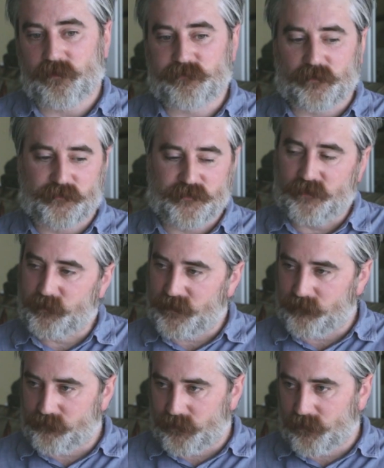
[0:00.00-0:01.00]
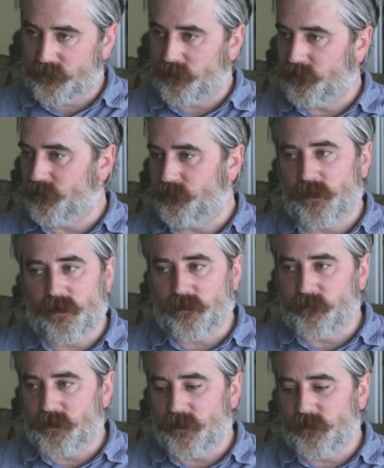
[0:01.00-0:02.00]
It's also going to be a book. I'm going to
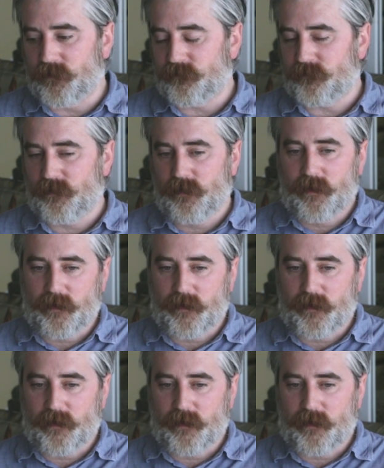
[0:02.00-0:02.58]
blog about it.